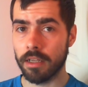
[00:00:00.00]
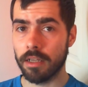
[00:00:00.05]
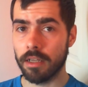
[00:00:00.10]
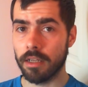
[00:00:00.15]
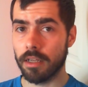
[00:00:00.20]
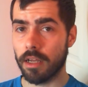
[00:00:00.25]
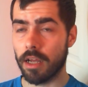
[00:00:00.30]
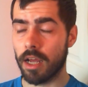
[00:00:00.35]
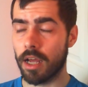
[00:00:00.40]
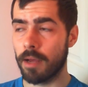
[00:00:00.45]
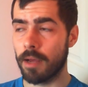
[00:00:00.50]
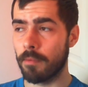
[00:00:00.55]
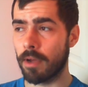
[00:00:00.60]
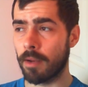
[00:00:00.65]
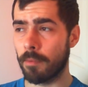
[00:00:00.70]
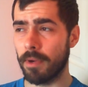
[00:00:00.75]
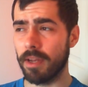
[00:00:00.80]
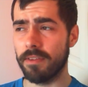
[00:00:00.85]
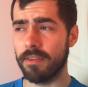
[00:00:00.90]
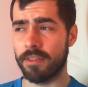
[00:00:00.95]
I
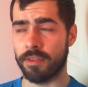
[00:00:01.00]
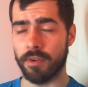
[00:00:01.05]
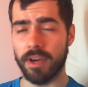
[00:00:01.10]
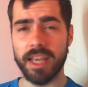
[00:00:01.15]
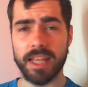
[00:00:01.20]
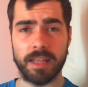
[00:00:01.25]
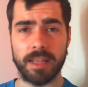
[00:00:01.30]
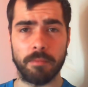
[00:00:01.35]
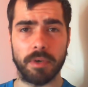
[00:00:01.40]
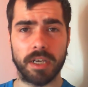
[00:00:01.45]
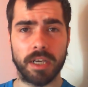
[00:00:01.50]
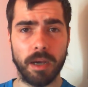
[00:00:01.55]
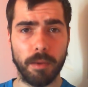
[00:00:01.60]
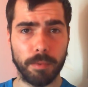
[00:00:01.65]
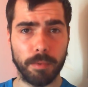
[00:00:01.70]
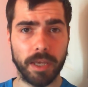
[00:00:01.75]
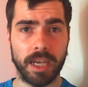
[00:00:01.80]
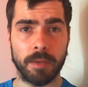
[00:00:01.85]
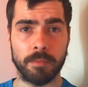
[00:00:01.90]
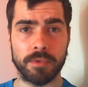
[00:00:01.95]
believe 3 of them were cup
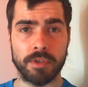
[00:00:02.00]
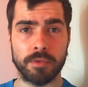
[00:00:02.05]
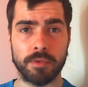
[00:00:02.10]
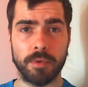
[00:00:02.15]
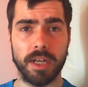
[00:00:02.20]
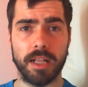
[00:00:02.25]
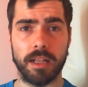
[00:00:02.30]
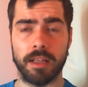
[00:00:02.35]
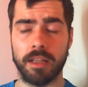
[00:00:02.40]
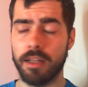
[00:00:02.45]
games as well.